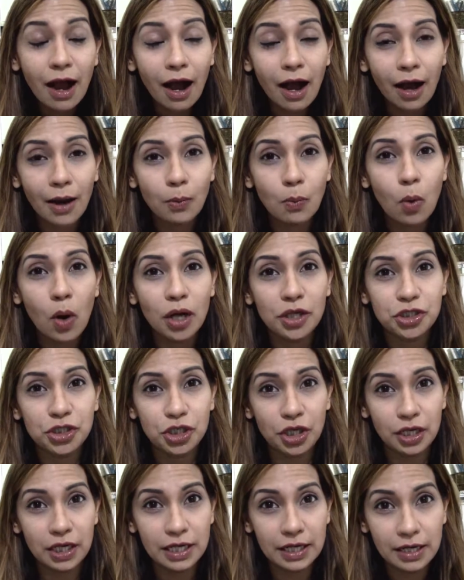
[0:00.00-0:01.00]
I
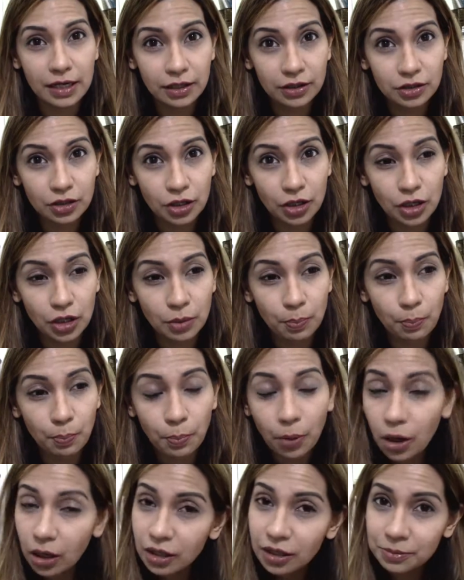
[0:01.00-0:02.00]
watched another
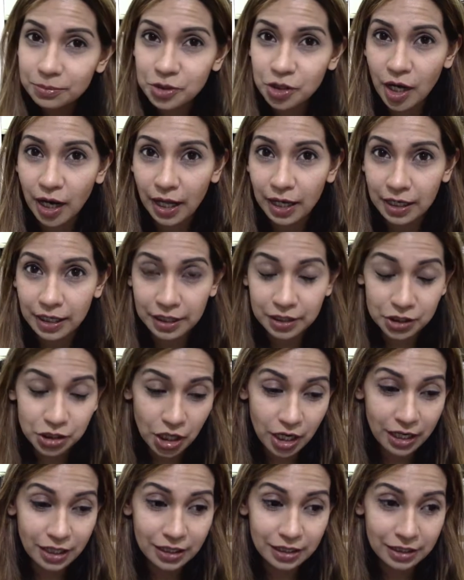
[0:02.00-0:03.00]
pull-up
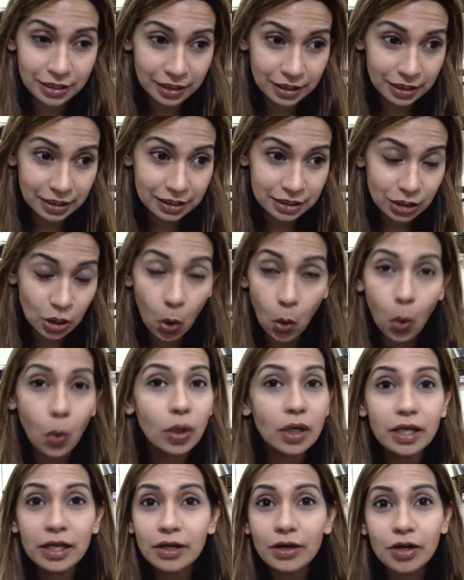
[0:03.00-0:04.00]
challenge, and this
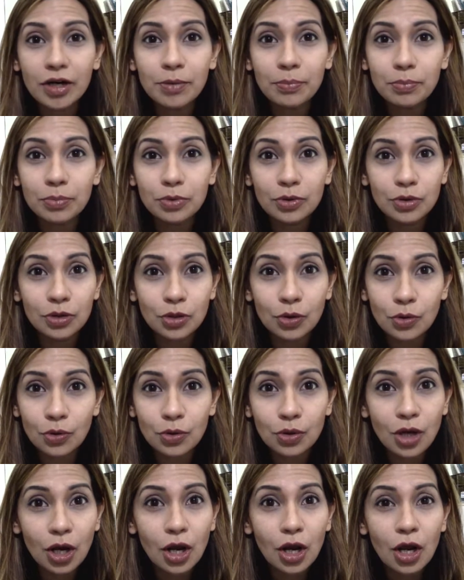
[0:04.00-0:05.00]
totally ripped
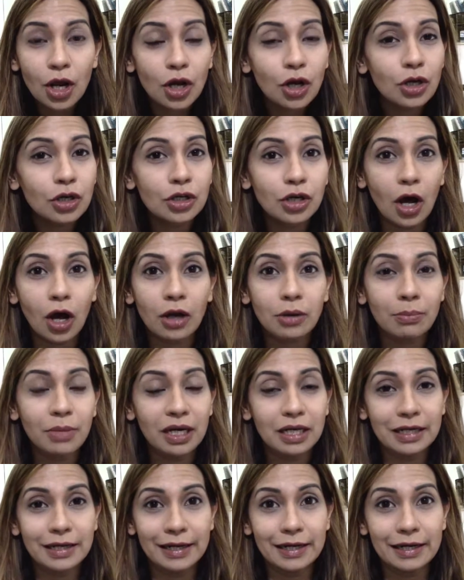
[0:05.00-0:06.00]
dude could not
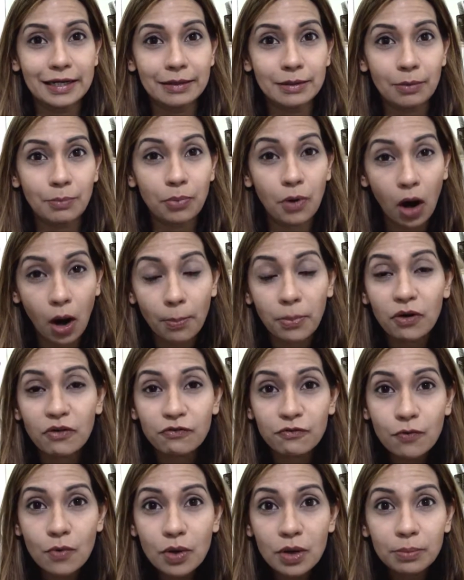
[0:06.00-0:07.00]
maintain proper
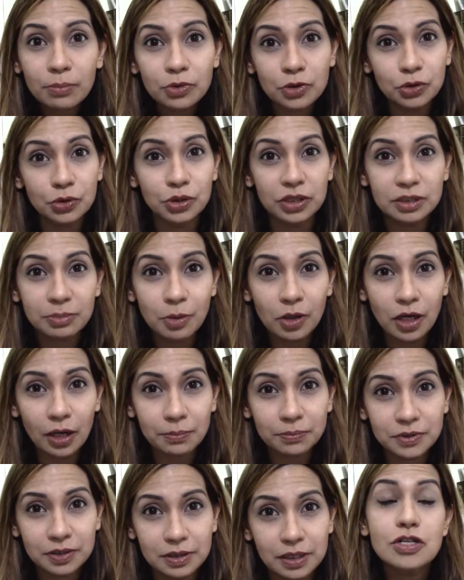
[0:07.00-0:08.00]
form through his
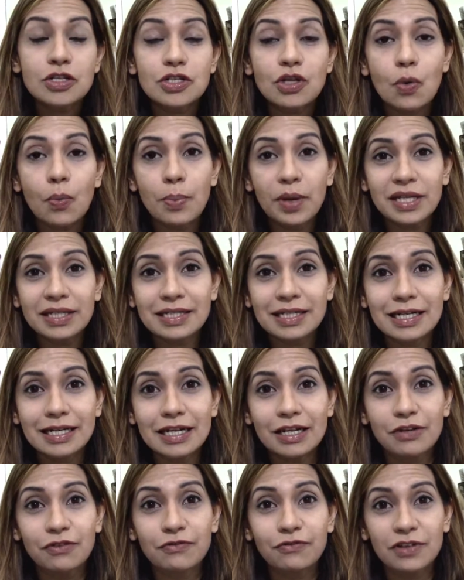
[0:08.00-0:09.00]
pull-ups. So
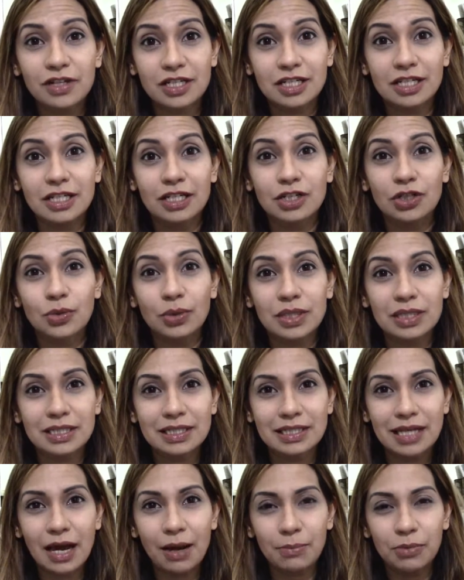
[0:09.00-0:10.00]
basically, you first need to
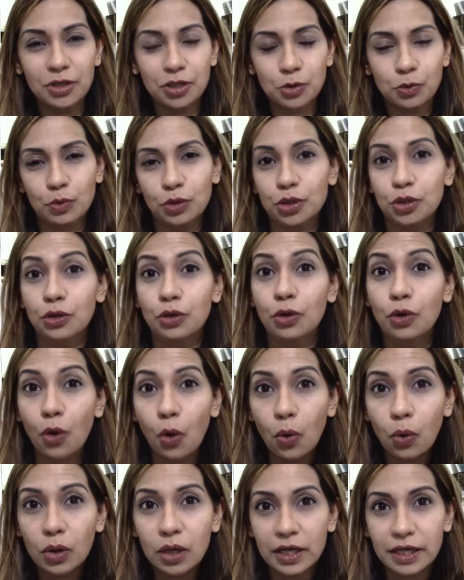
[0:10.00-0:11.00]
establish what your
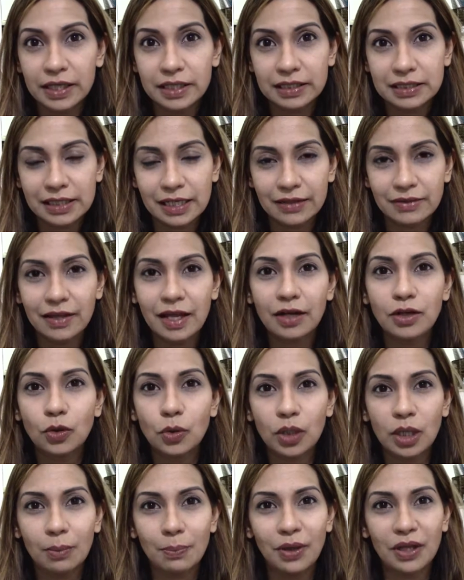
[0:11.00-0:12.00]
goal is, and then
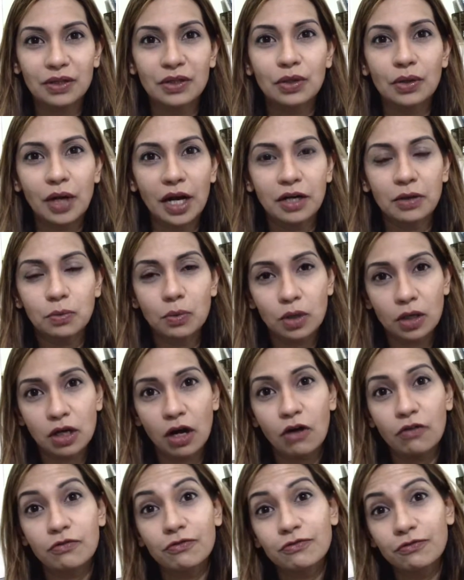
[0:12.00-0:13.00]
you can pick the right
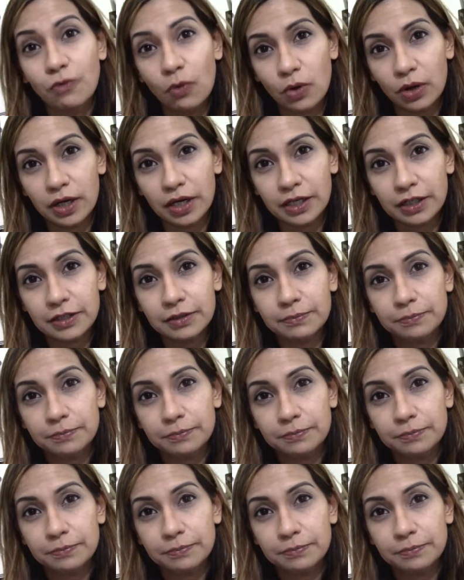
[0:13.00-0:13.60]
workout for it.